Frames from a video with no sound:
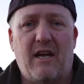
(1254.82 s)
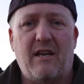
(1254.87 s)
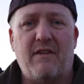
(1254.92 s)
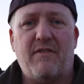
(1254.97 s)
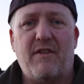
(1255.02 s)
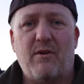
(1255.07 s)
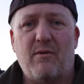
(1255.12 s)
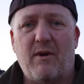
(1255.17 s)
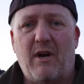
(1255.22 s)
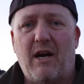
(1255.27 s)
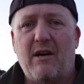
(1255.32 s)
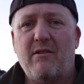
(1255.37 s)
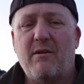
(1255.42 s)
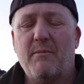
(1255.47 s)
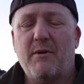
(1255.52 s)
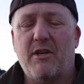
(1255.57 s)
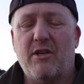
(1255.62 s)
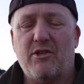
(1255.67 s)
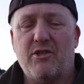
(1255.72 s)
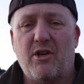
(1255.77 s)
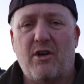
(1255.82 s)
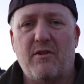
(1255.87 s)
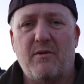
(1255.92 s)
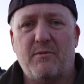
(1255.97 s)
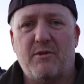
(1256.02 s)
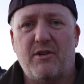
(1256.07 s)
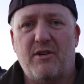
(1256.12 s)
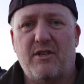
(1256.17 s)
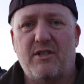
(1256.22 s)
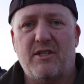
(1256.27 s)
And if there are, I'm going to show them
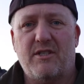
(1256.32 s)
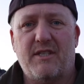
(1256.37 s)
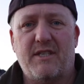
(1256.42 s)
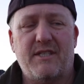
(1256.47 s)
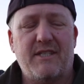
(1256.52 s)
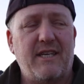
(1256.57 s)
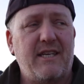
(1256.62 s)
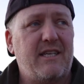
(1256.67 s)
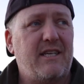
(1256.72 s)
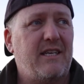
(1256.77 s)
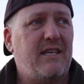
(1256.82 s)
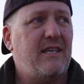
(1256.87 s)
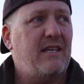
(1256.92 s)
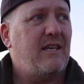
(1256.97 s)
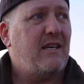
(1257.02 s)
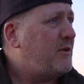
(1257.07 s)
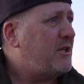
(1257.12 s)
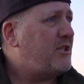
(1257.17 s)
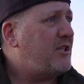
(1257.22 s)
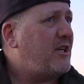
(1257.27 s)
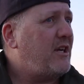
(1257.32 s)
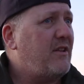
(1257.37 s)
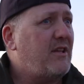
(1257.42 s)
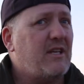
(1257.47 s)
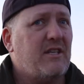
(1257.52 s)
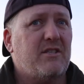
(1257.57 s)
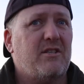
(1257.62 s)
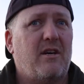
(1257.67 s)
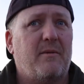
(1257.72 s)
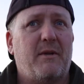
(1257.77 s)
to you in just a sec. But yeah, I think
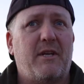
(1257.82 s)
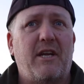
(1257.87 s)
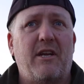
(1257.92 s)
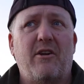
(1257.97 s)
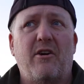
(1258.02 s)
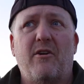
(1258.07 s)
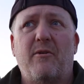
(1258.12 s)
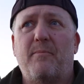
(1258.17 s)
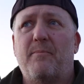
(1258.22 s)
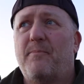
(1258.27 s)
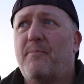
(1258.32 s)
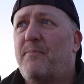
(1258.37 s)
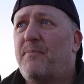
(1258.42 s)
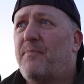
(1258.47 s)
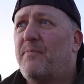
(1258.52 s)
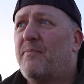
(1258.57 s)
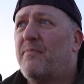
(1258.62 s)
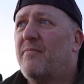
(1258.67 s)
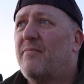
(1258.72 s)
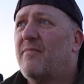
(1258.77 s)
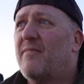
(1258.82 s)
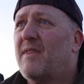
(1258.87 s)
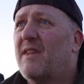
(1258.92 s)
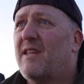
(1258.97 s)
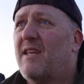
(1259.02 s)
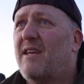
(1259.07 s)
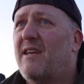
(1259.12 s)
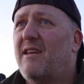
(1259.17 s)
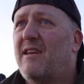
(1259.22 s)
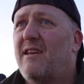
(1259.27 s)
it's time to head home.
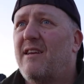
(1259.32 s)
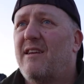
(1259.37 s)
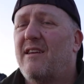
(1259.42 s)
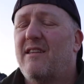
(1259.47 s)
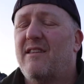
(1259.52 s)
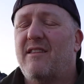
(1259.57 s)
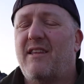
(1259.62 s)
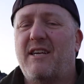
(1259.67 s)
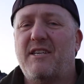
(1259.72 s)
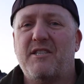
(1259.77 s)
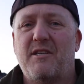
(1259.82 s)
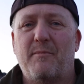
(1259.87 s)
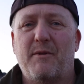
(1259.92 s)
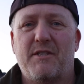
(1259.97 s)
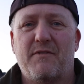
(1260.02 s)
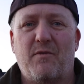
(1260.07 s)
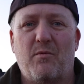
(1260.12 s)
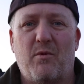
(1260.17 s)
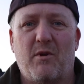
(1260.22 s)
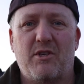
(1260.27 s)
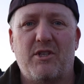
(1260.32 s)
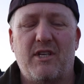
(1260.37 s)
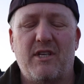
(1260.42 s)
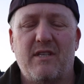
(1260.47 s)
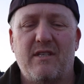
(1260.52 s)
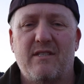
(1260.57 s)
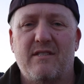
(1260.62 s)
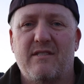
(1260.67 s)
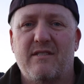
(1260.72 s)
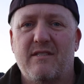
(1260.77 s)
Thanks so much for
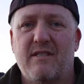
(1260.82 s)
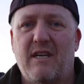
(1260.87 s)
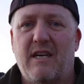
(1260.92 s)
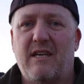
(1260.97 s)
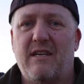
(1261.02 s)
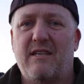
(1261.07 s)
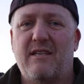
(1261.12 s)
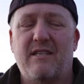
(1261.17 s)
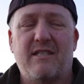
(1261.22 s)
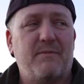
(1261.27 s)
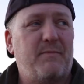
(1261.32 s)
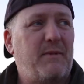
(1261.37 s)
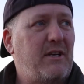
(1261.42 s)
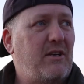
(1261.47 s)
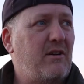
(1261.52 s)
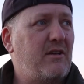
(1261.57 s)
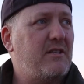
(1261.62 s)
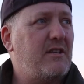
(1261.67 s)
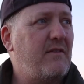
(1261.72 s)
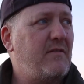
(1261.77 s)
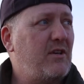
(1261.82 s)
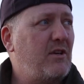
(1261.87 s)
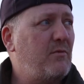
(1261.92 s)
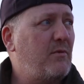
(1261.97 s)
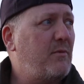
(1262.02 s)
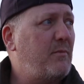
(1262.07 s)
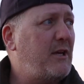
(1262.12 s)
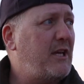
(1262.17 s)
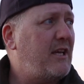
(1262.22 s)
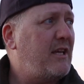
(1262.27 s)
watching. It's been nice having you
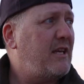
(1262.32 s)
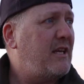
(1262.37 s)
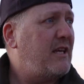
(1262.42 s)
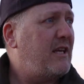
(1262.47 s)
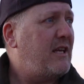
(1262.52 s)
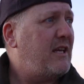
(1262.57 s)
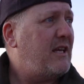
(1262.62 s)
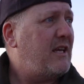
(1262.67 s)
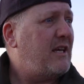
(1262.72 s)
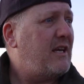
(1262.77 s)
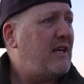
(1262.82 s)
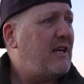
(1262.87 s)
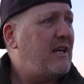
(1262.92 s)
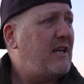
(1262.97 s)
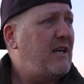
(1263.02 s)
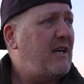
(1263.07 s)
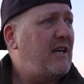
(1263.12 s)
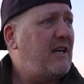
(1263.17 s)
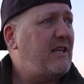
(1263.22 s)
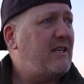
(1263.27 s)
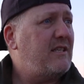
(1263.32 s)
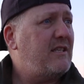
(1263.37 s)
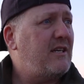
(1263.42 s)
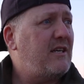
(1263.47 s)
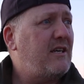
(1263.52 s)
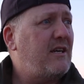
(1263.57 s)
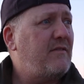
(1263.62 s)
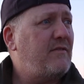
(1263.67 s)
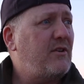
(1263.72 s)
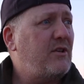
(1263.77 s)
with me. And
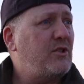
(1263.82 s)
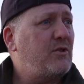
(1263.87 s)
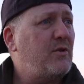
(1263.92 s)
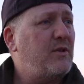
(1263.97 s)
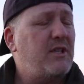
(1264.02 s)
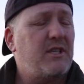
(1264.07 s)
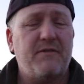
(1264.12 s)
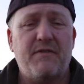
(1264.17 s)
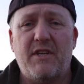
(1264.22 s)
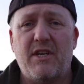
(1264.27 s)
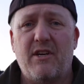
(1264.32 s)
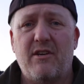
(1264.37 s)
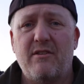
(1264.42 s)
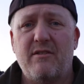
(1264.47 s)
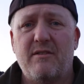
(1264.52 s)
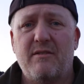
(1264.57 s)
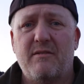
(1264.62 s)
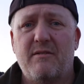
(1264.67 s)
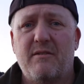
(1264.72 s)
if you enjoyed this video,